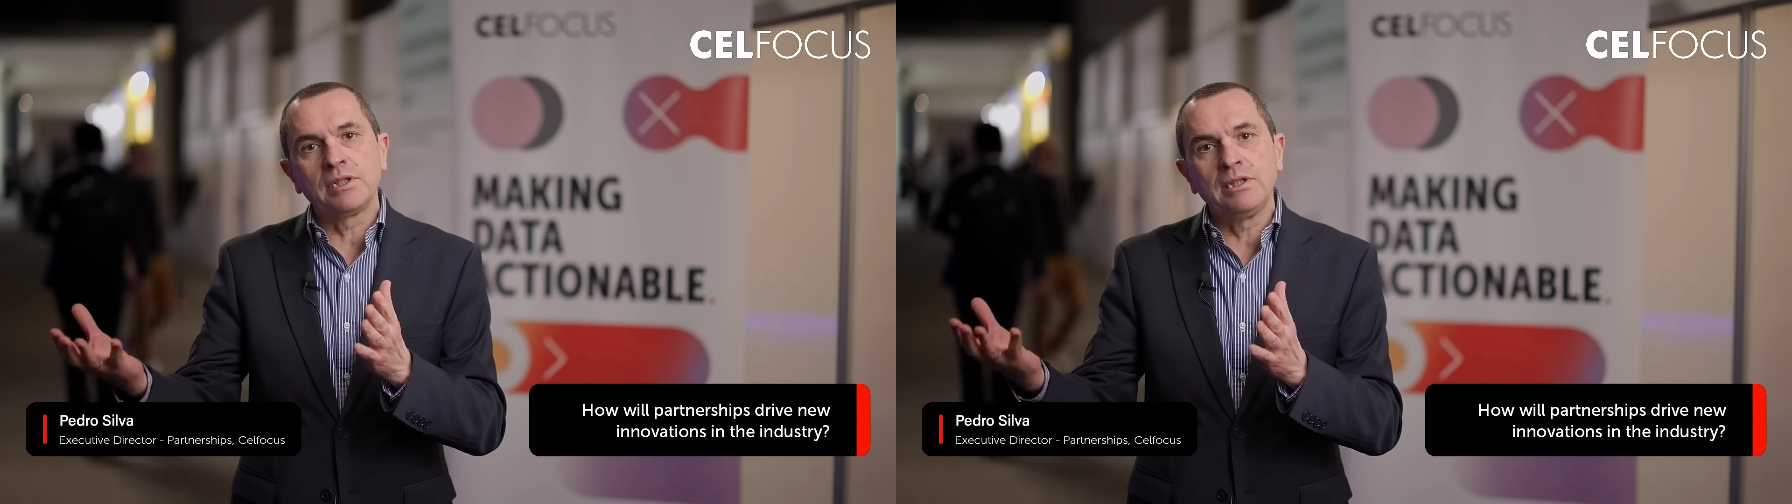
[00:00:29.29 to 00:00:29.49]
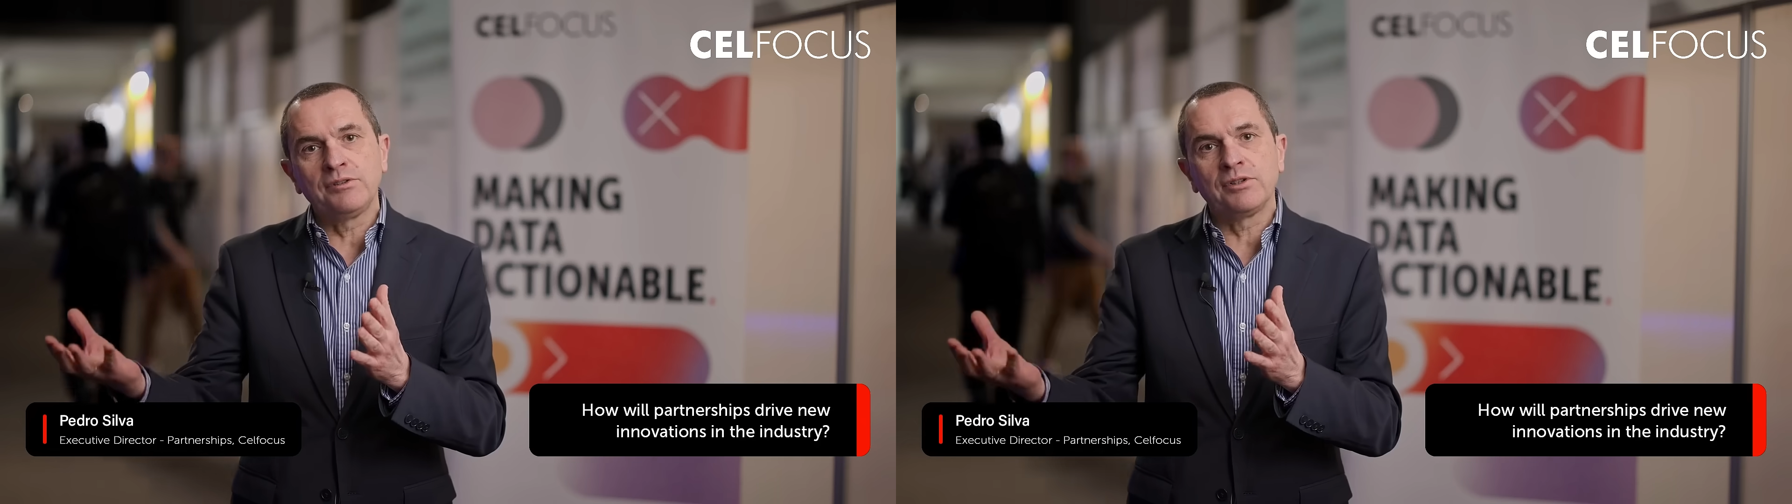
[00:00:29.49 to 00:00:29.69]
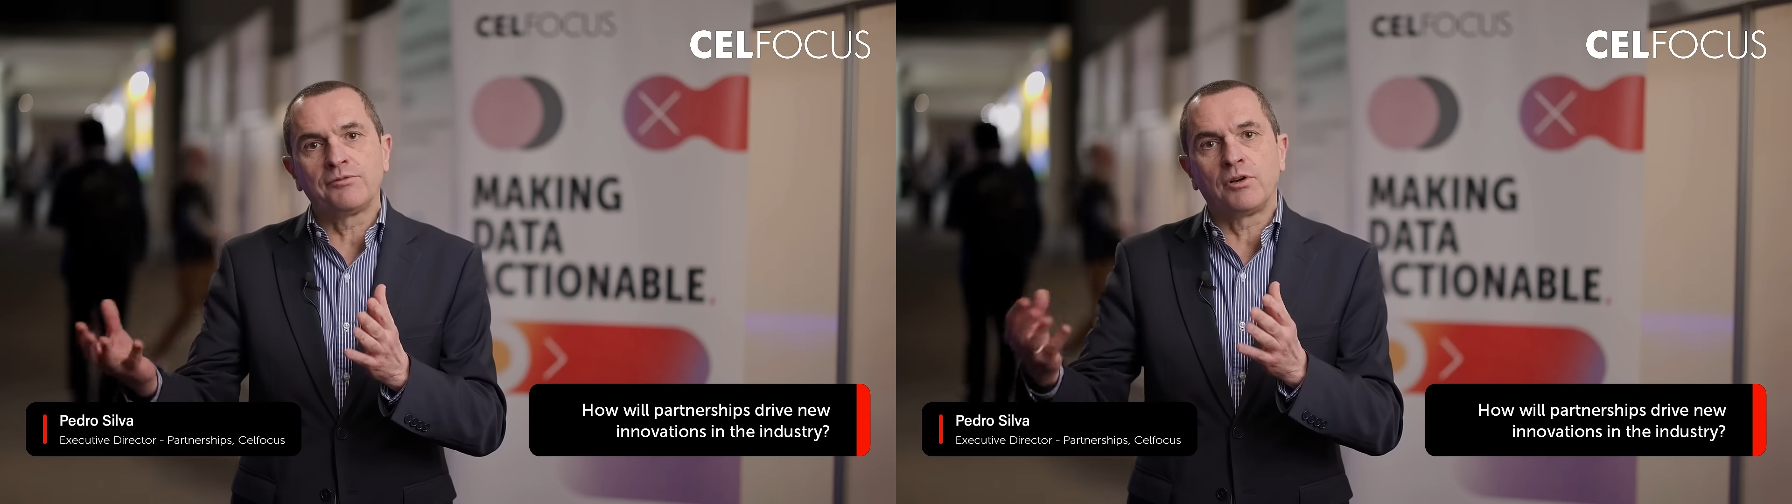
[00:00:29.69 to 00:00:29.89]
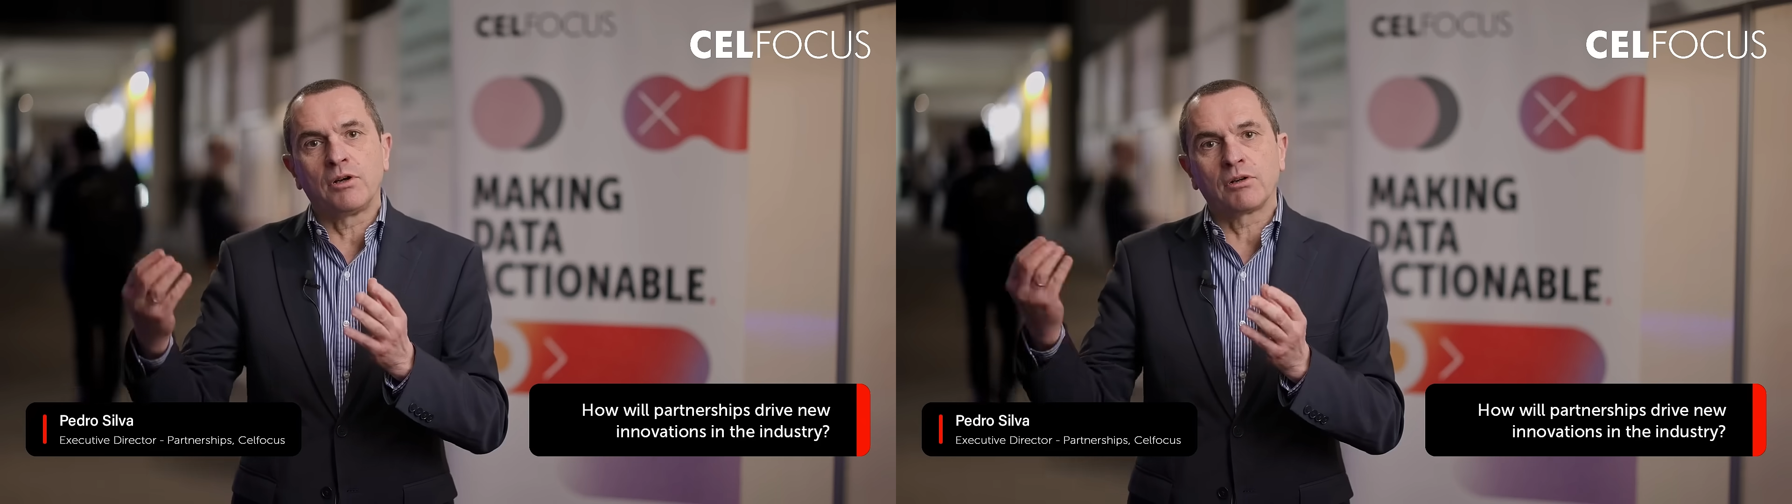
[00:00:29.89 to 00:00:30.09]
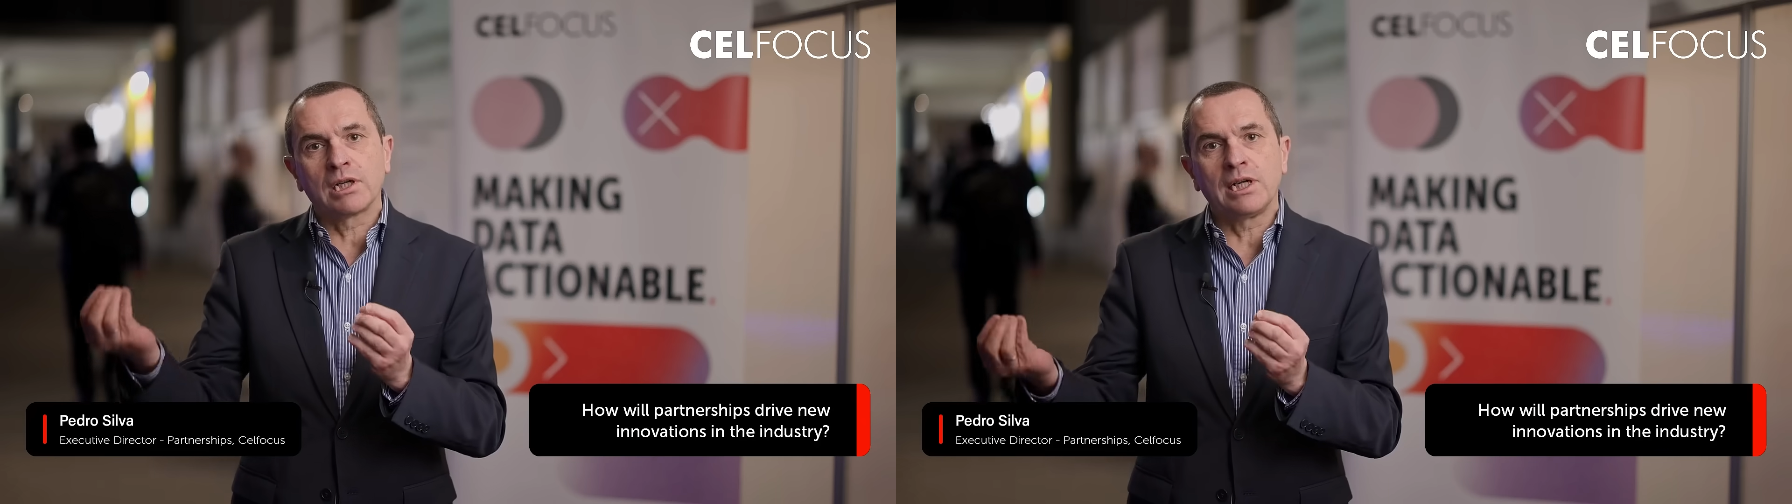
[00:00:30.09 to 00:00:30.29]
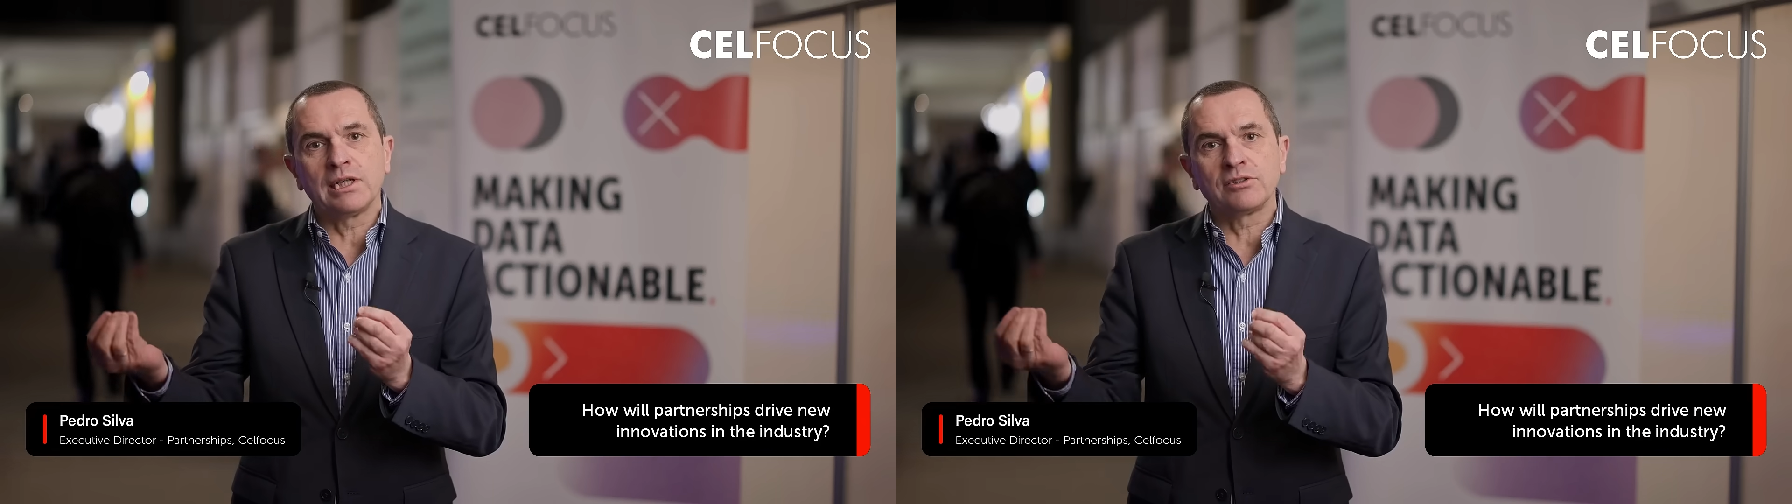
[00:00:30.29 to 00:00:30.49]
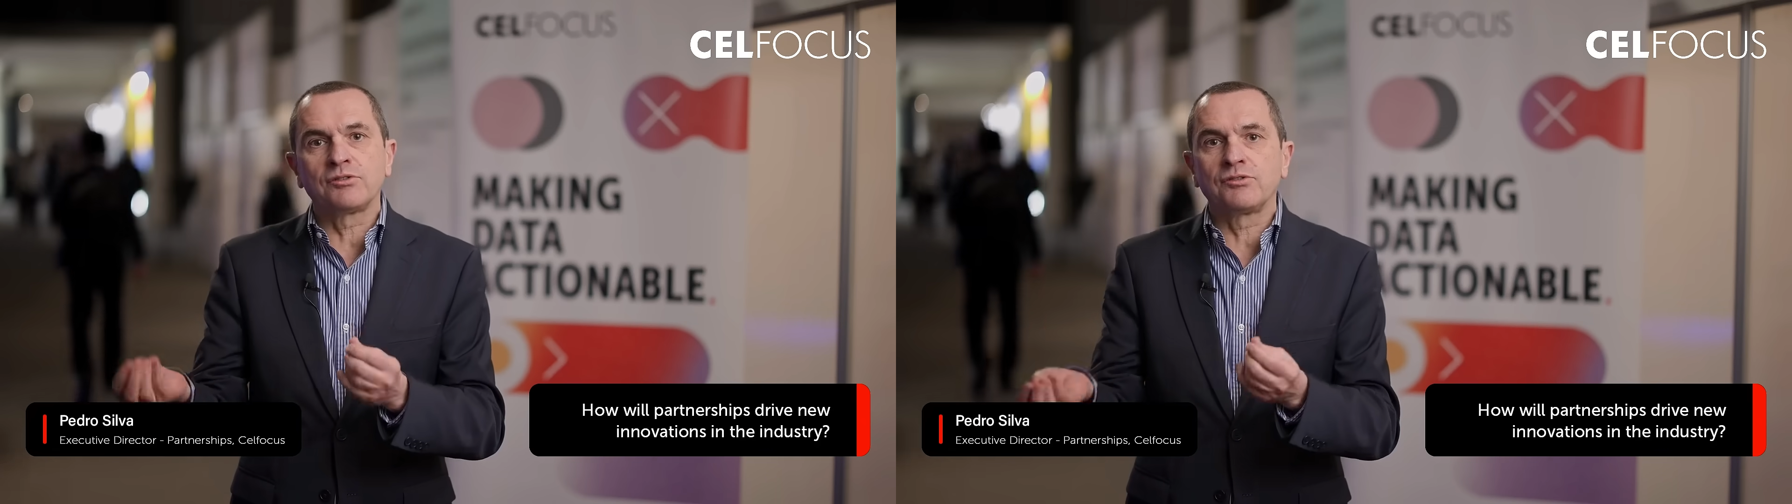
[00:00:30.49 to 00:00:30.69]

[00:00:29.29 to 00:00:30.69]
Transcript: easier for our clients